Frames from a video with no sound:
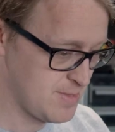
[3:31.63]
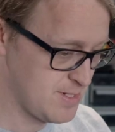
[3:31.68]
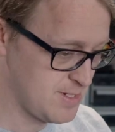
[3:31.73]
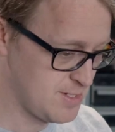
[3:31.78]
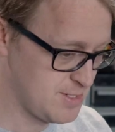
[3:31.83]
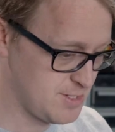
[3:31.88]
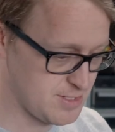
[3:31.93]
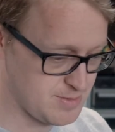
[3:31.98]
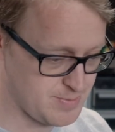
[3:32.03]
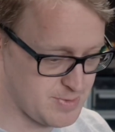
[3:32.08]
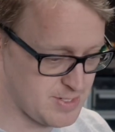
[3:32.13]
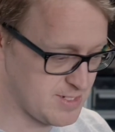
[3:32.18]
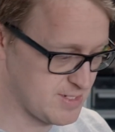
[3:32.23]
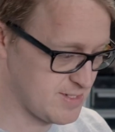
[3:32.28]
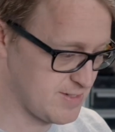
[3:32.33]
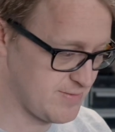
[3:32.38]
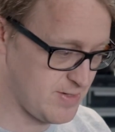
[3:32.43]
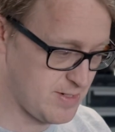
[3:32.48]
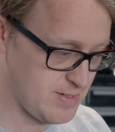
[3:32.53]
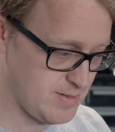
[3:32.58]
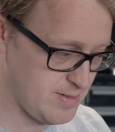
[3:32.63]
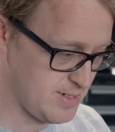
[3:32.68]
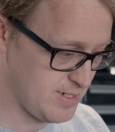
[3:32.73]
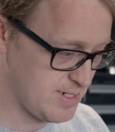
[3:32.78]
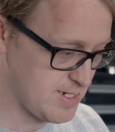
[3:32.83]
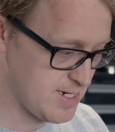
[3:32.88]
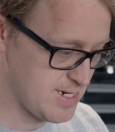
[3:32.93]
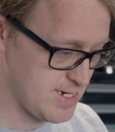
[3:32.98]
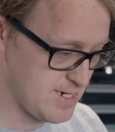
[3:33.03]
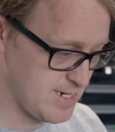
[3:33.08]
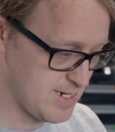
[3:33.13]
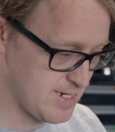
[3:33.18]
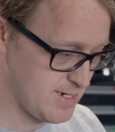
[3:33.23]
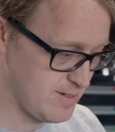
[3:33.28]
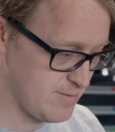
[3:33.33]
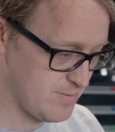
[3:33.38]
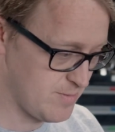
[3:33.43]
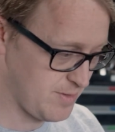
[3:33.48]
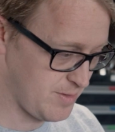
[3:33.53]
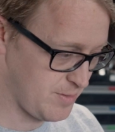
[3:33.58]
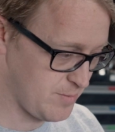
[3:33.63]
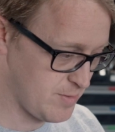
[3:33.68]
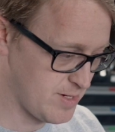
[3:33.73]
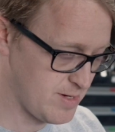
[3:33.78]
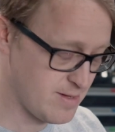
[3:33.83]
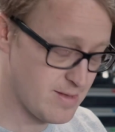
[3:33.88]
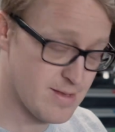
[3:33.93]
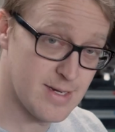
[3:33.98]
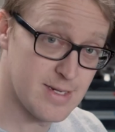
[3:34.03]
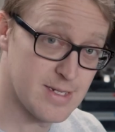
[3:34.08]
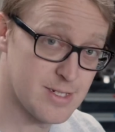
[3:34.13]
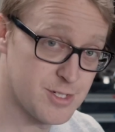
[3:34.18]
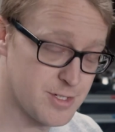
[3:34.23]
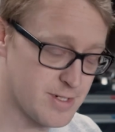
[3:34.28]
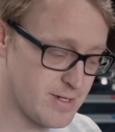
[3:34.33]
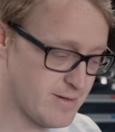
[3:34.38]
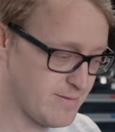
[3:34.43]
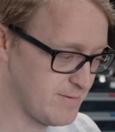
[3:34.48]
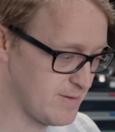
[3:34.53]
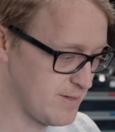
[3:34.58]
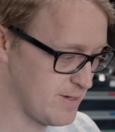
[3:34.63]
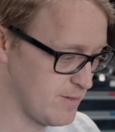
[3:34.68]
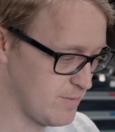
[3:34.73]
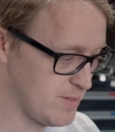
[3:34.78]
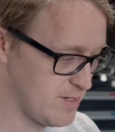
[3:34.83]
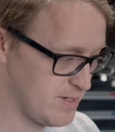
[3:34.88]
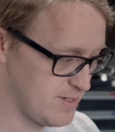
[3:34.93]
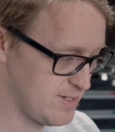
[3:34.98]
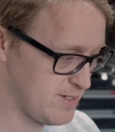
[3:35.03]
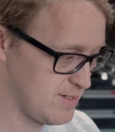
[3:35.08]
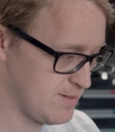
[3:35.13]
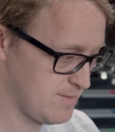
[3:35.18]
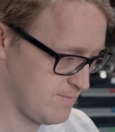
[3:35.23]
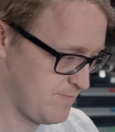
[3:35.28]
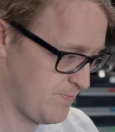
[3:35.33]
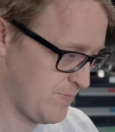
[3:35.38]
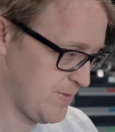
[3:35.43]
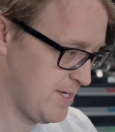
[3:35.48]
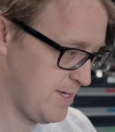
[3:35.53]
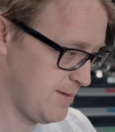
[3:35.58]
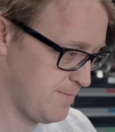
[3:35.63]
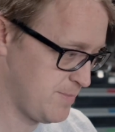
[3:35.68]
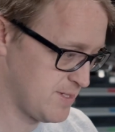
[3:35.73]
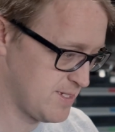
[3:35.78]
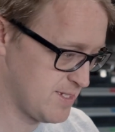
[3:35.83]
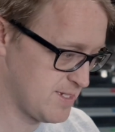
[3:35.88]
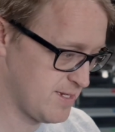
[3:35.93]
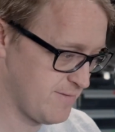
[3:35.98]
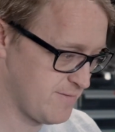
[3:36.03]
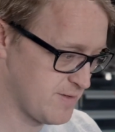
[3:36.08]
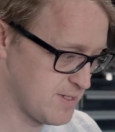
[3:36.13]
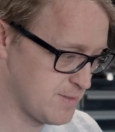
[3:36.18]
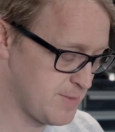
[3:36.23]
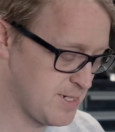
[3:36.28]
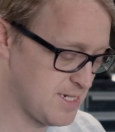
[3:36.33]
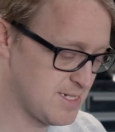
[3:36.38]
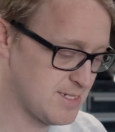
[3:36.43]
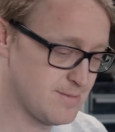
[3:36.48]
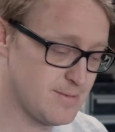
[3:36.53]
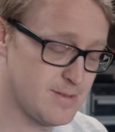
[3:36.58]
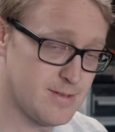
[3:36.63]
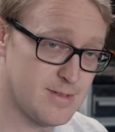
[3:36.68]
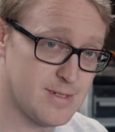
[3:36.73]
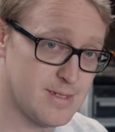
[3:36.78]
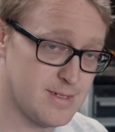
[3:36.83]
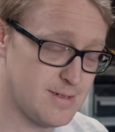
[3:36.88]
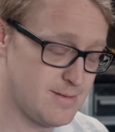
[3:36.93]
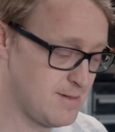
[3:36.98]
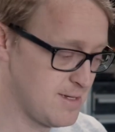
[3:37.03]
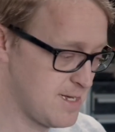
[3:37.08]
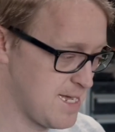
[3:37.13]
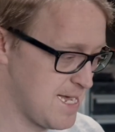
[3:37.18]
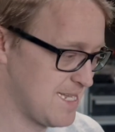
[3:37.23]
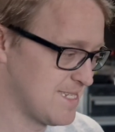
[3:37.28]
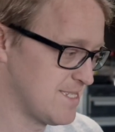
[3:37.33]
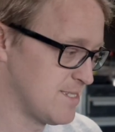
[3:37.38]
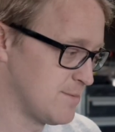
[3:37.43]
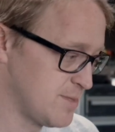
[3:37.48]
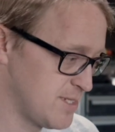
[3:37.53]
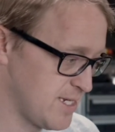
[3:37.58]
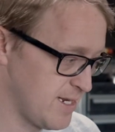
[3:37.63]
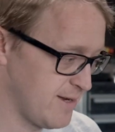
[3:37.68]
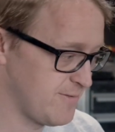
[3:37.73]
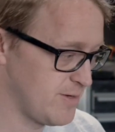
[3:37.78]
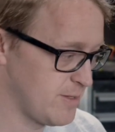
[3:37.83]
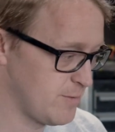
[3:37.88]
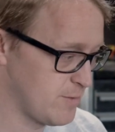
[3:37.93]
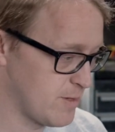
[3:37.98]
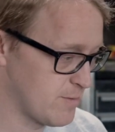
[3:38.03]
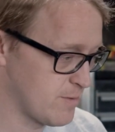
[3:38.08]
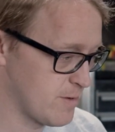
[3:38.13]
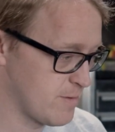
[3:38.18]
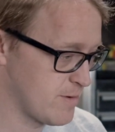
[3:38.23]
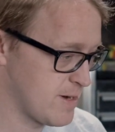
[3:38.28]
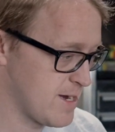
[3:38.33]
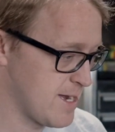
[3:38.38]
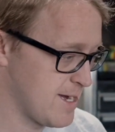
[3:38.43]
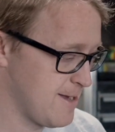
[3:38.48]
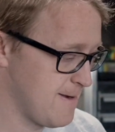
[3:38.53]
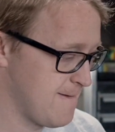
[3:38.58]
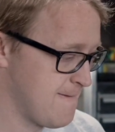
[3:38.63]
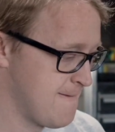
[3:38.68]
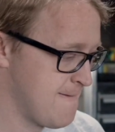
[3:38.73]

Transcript: Just because of all the cutting, I didn't really want anything to shift, and I wanted to keep as stiff as possible and add some safety while we were at it.